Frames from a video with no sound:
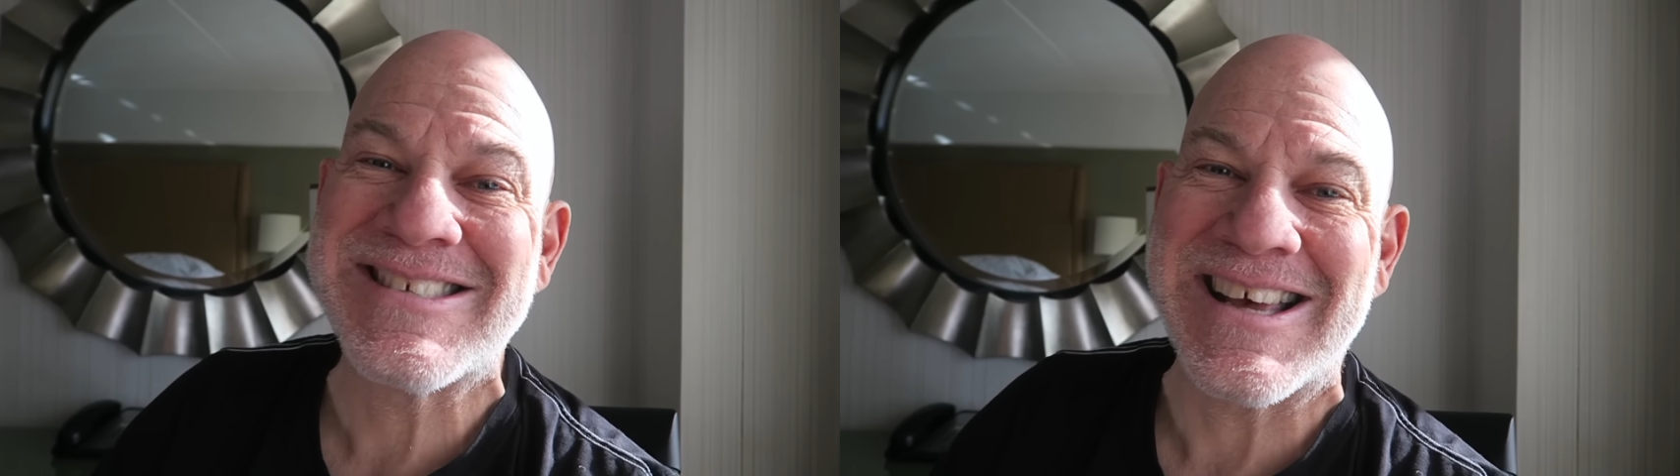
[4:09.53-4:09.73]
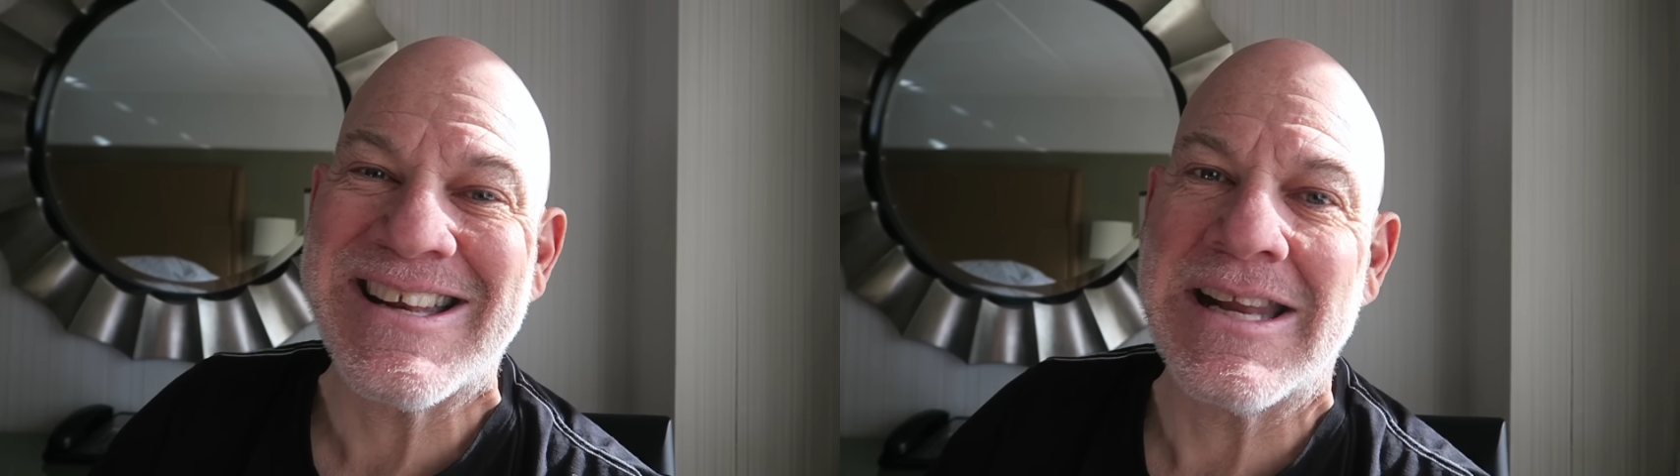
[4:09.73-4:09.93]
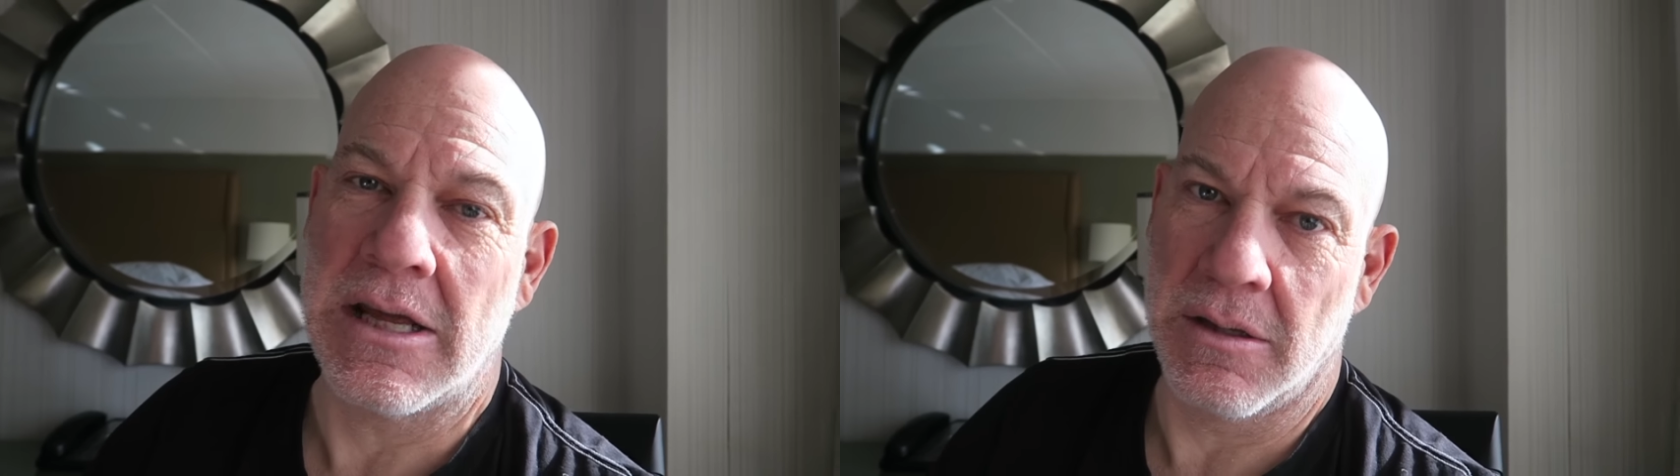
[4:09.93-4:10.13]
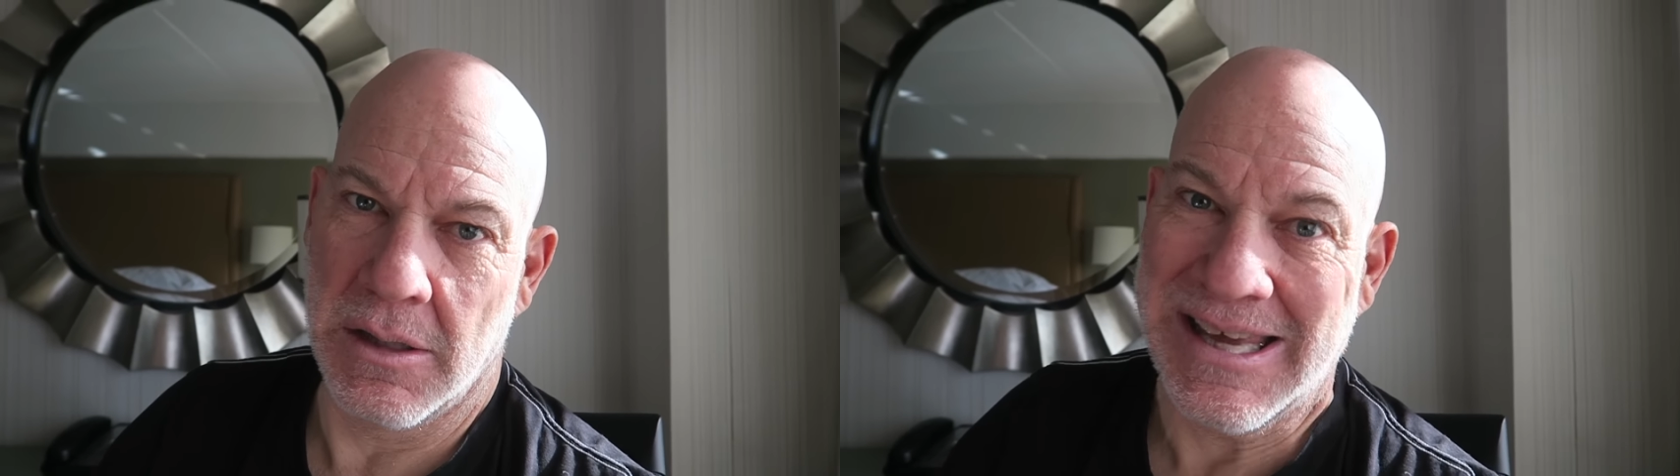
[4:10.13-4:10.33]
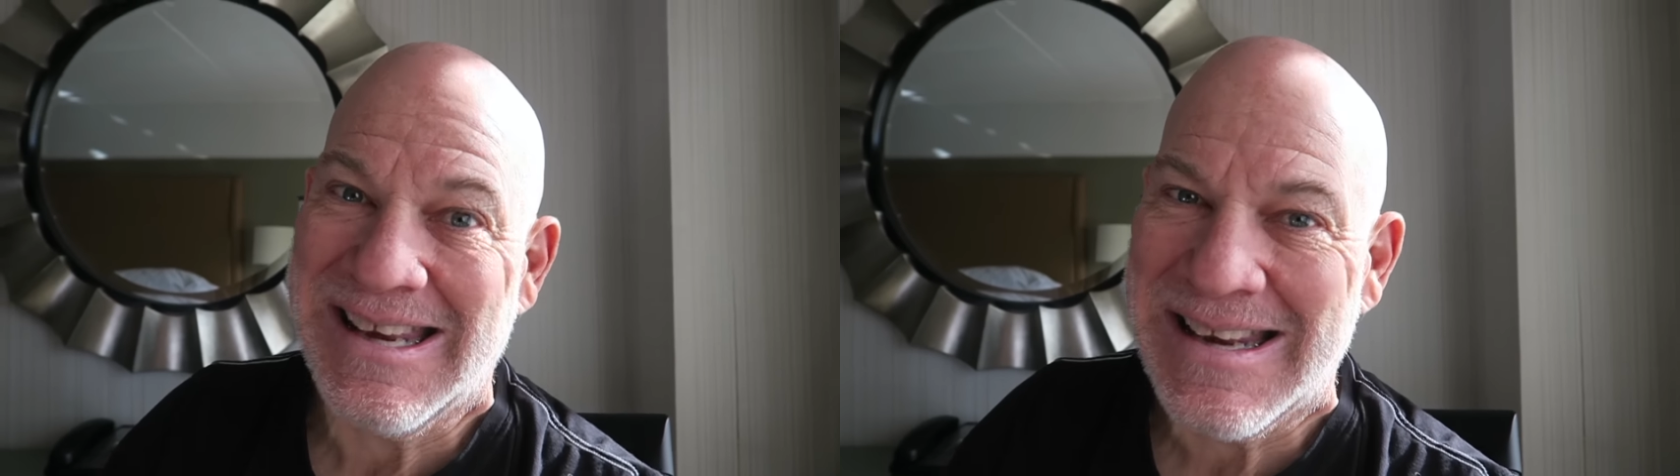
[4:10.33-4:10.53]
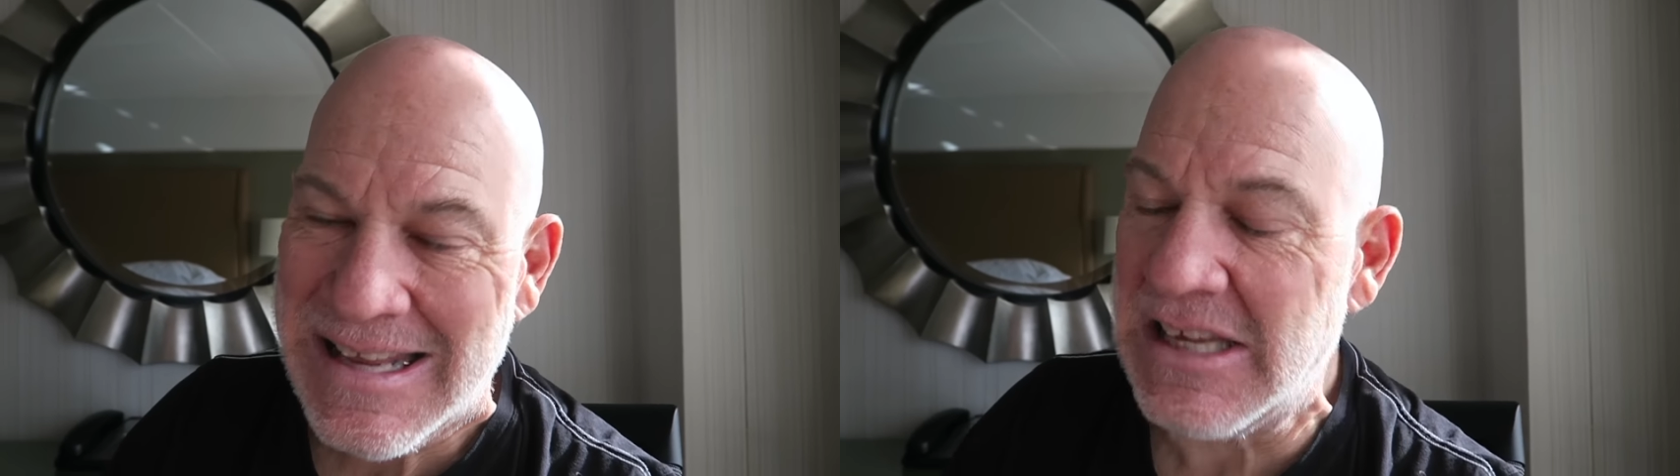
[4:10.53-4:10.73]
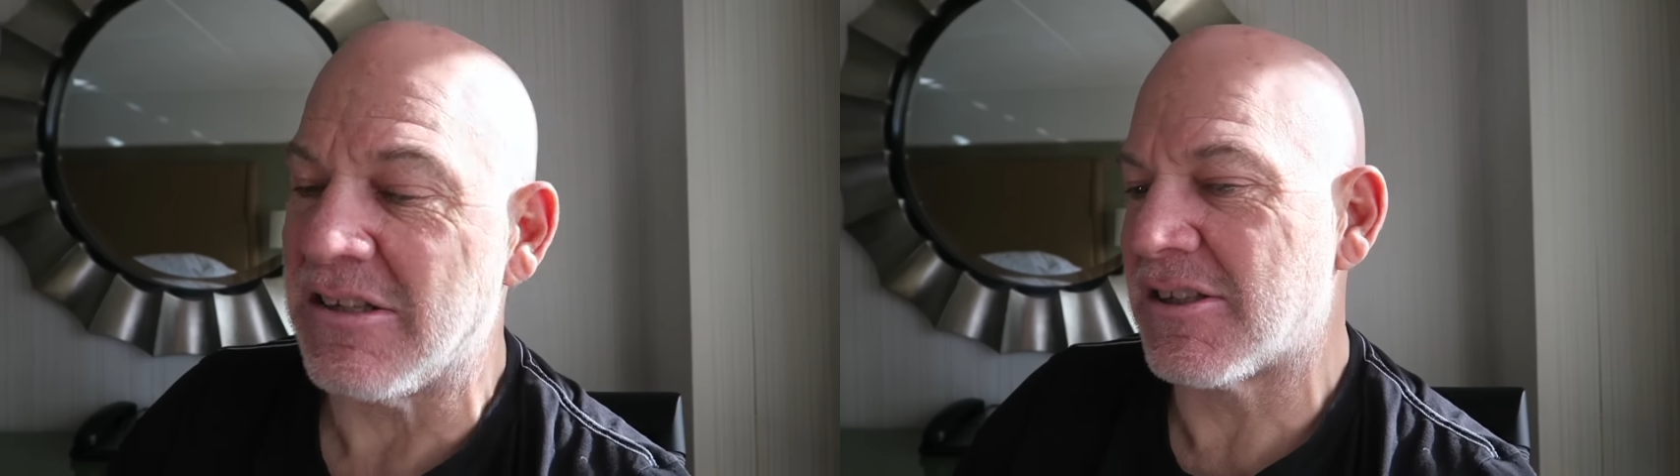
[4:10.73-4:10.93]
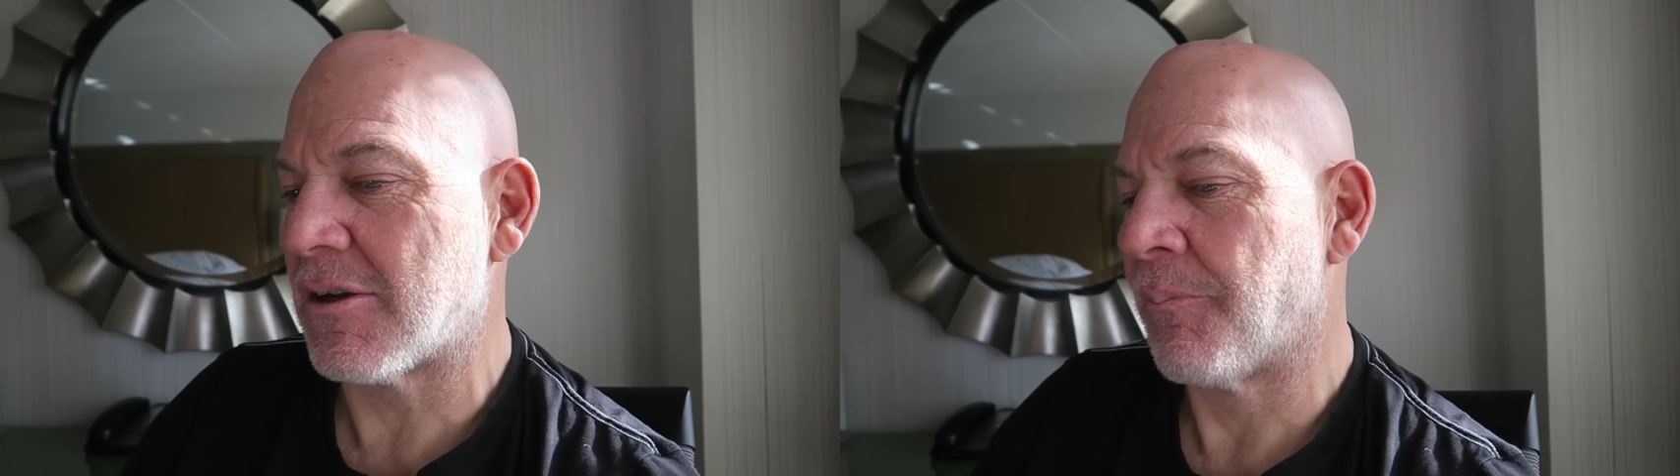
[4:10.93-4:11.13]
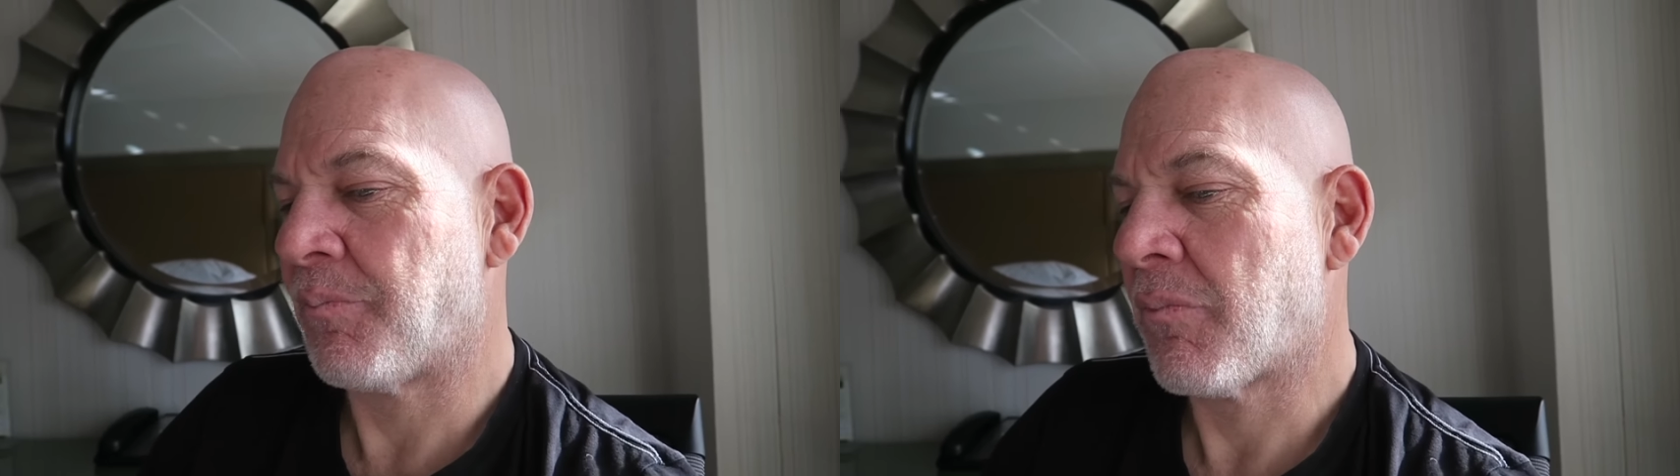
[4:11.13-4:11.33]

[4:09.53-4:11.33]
Sunday in Nice.